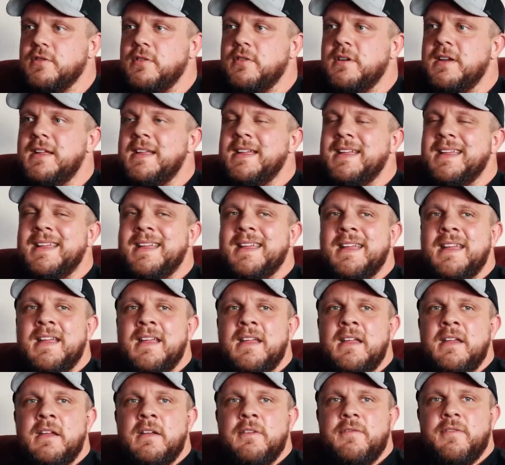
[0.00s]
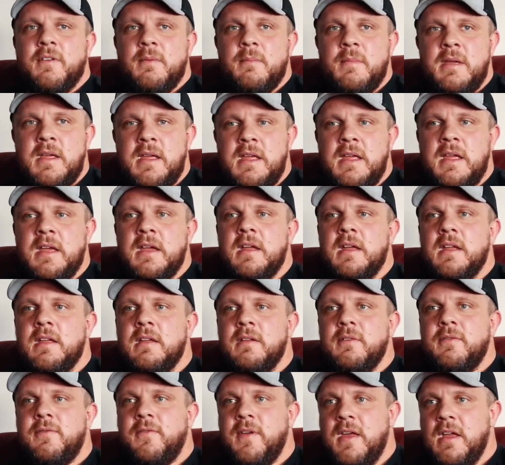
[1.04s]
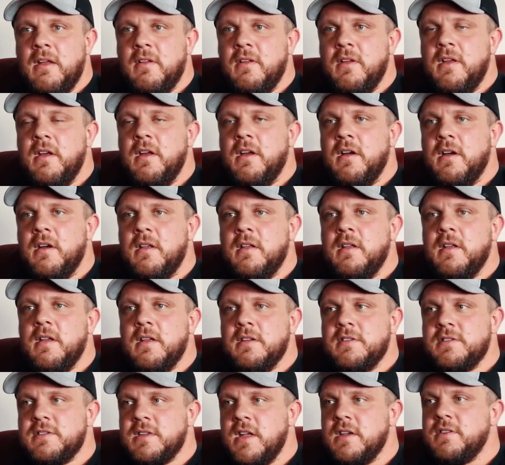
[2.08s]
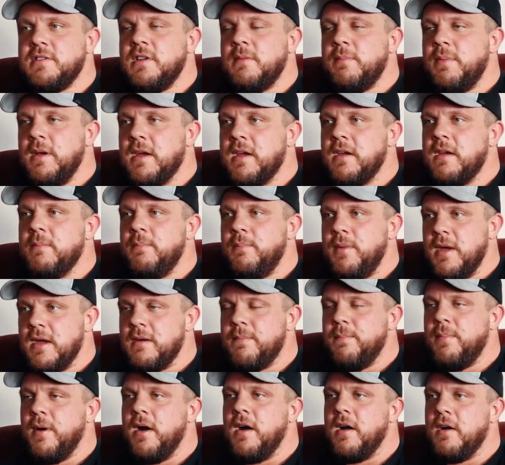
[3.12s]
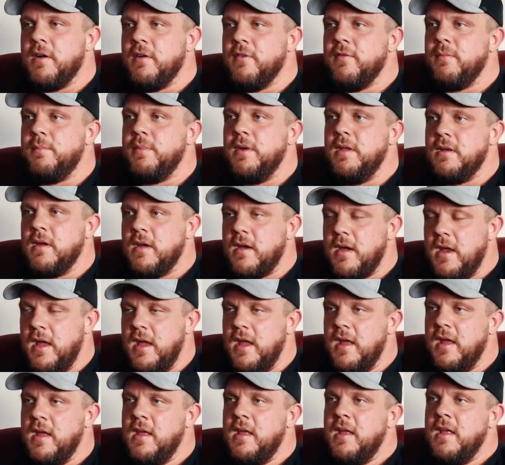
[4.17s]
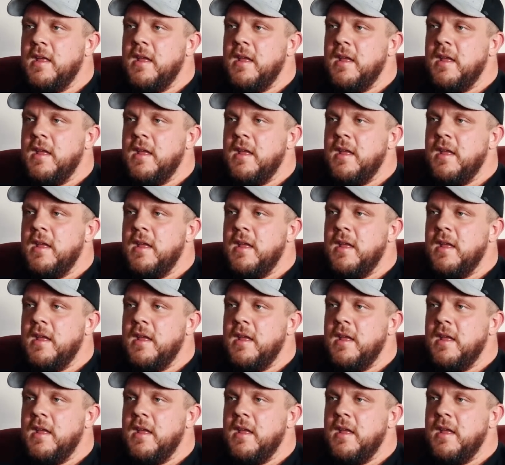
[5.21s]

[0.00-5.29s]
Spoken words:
So for me, failure is such a big part of being great.